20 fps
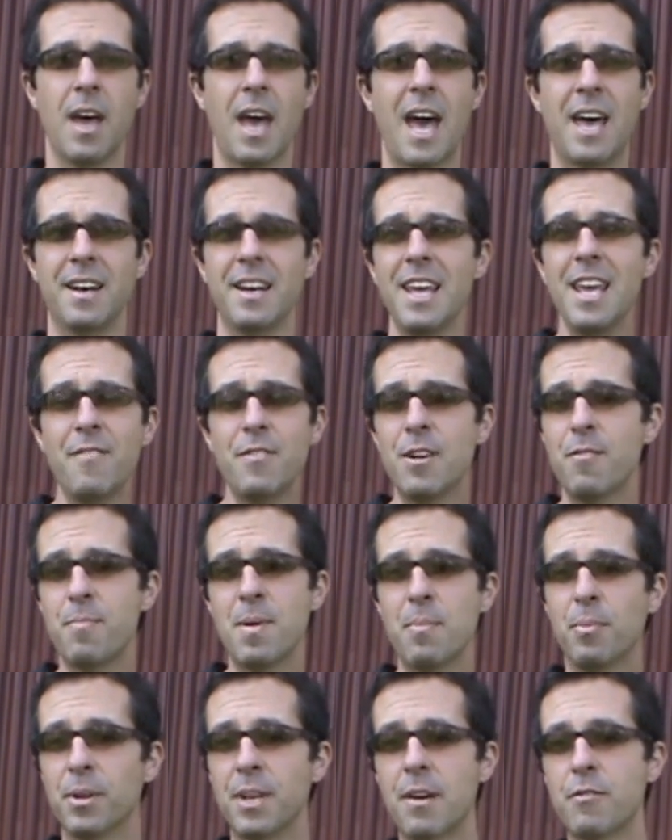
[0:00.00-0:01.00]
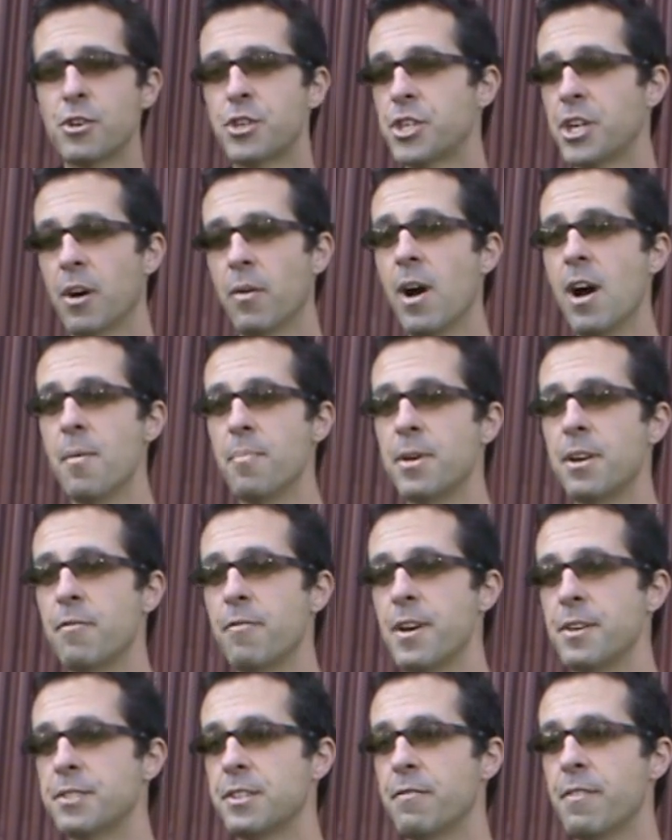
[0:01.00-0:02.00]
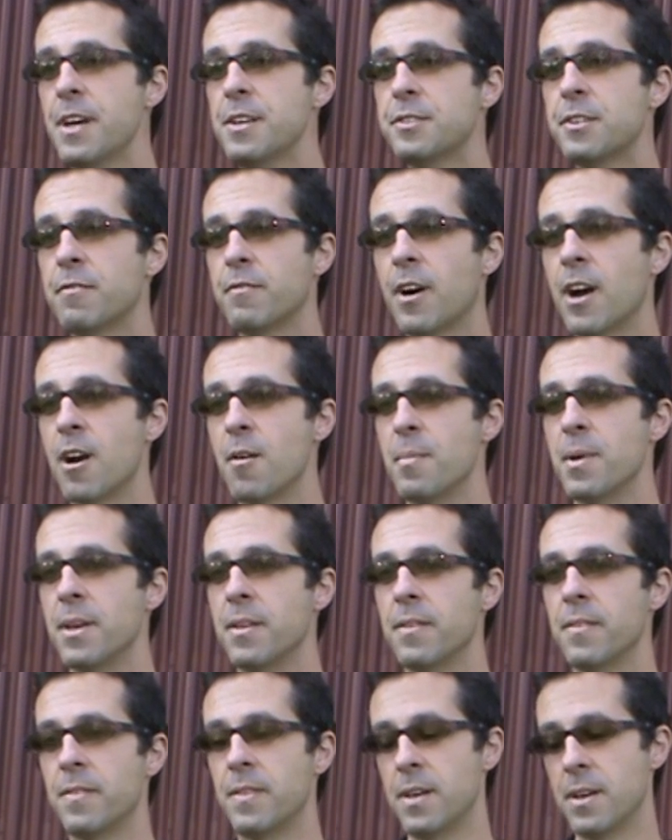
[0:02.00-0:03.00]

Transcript: And even if people never show up in a face-to-face environment,